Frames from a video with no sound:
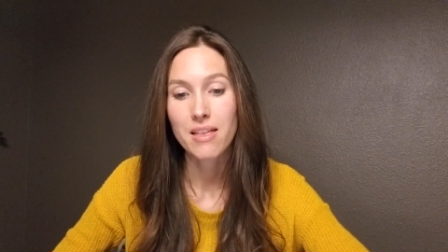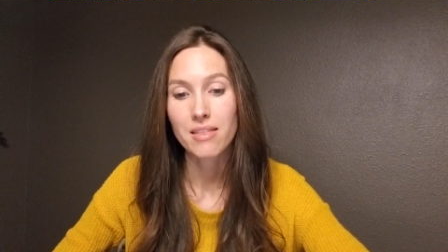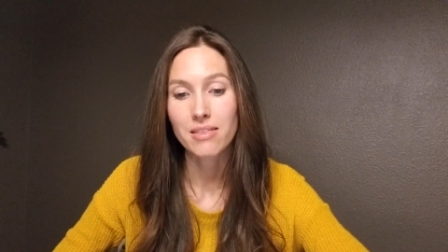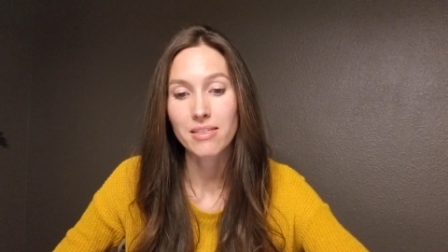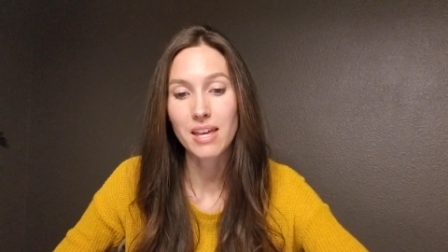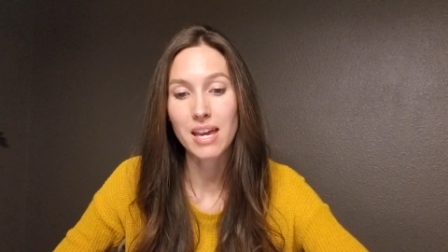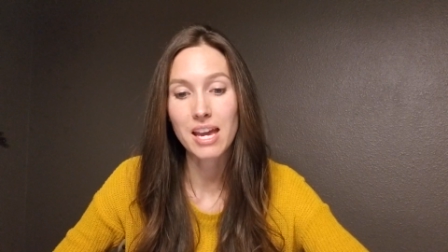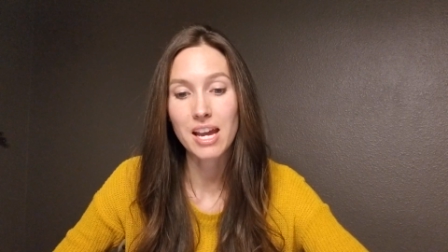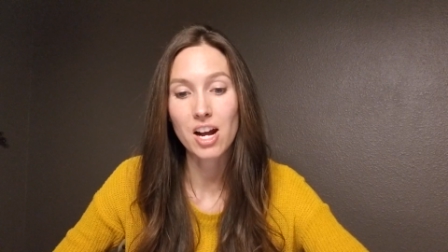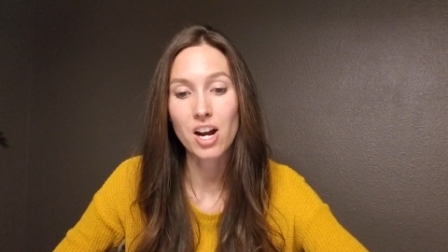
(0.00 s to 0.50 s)

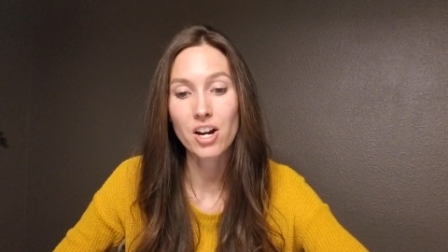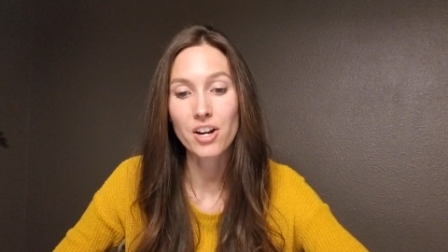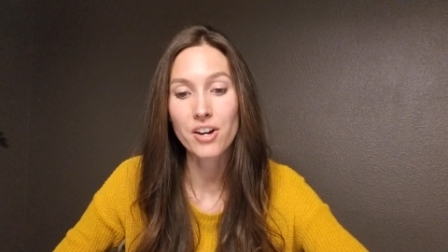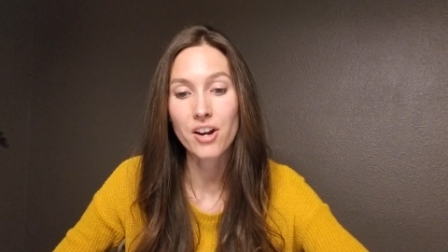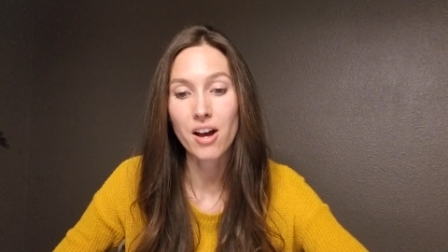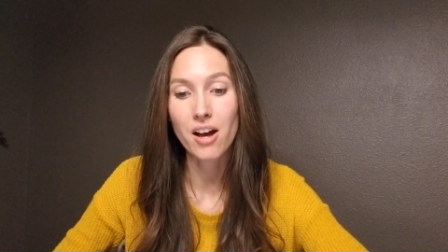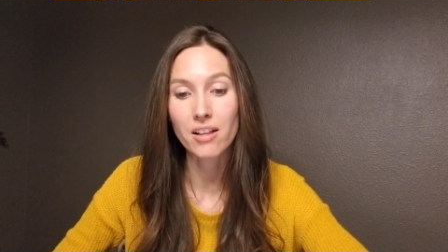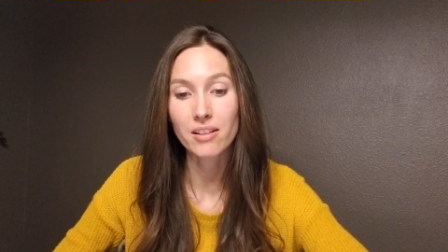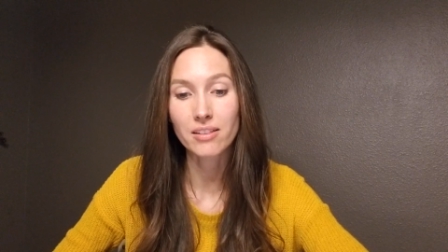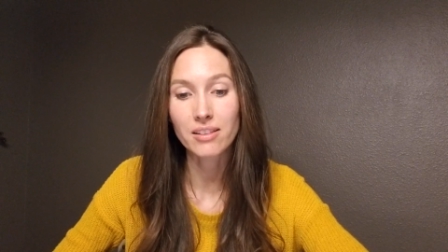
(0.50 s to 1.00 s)
They are
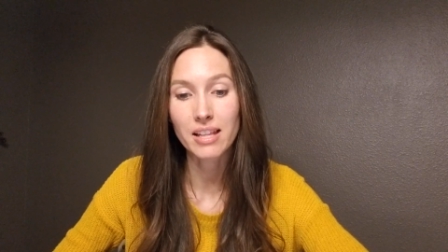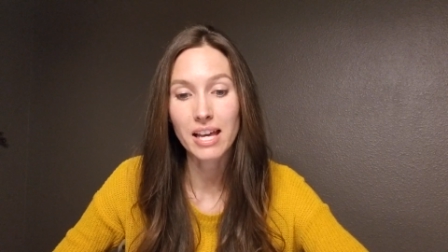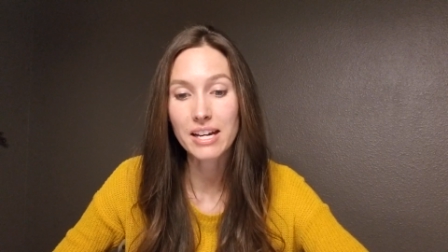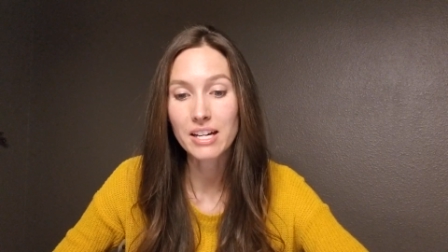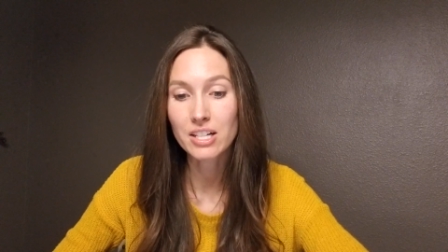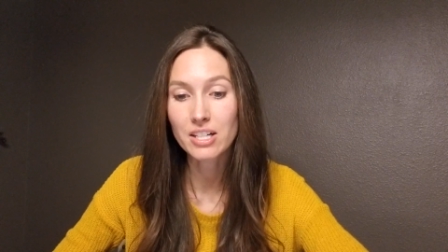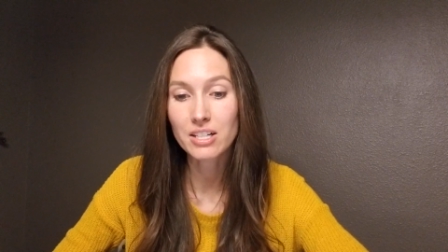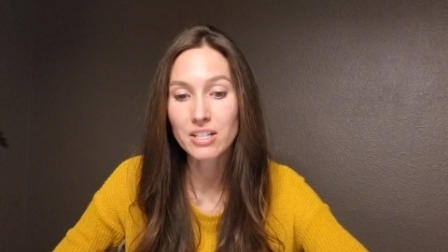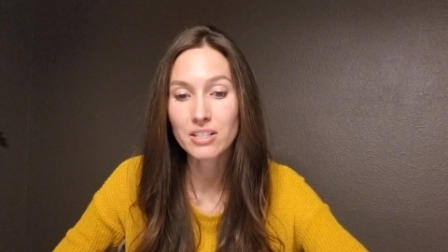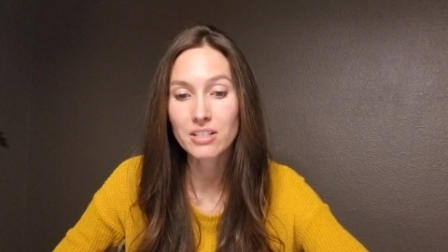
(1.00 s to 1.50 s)
not
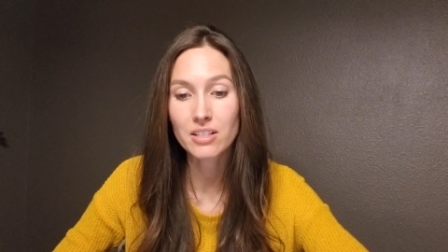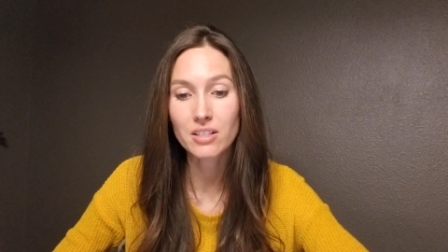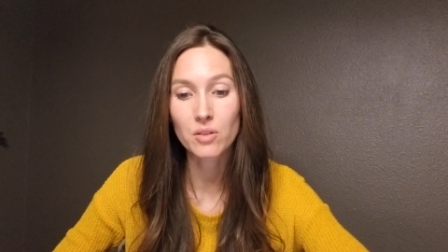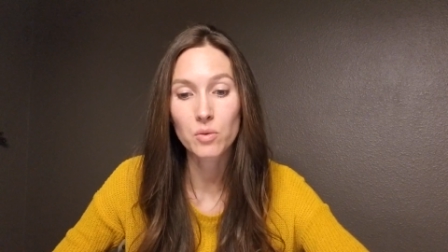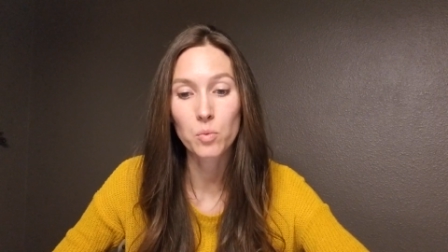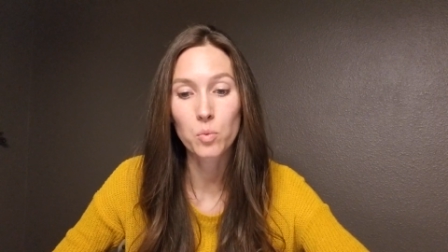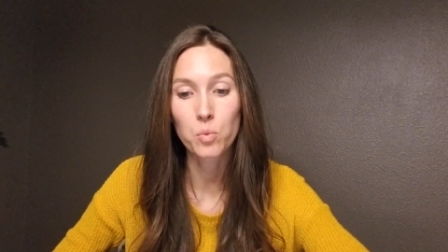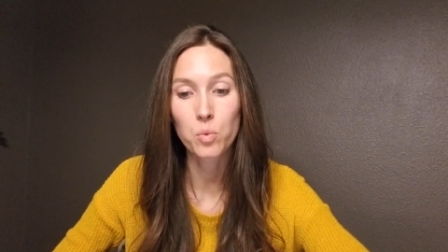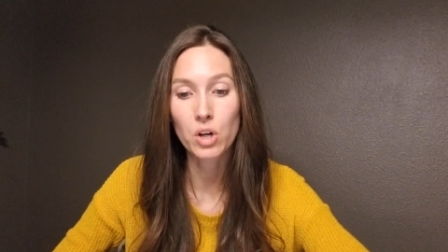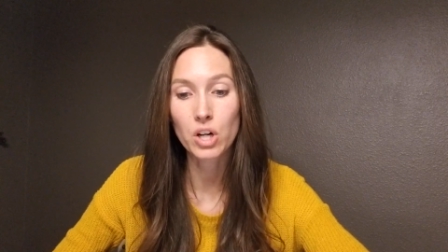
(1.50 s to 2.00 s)
letters,
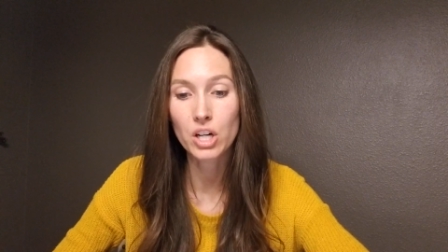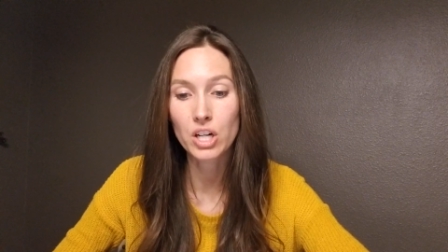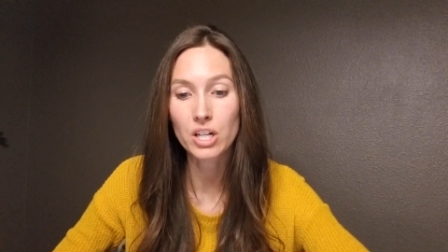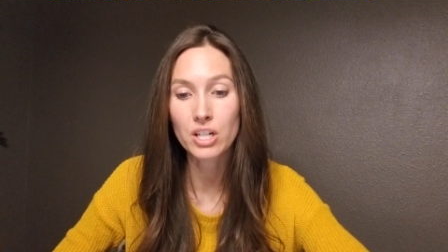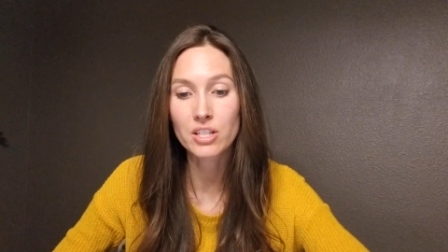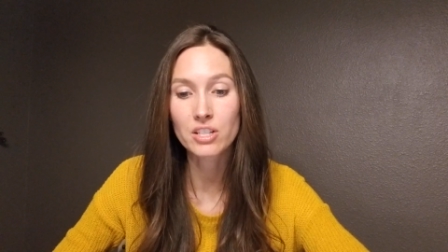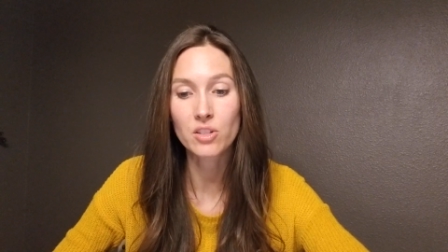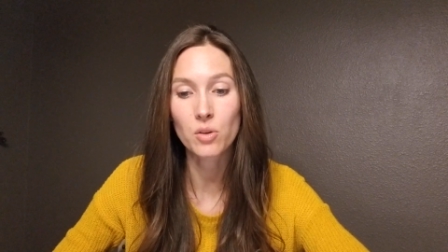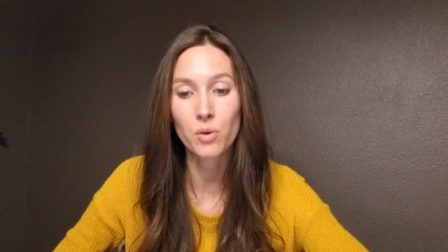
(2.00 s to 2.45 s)
words,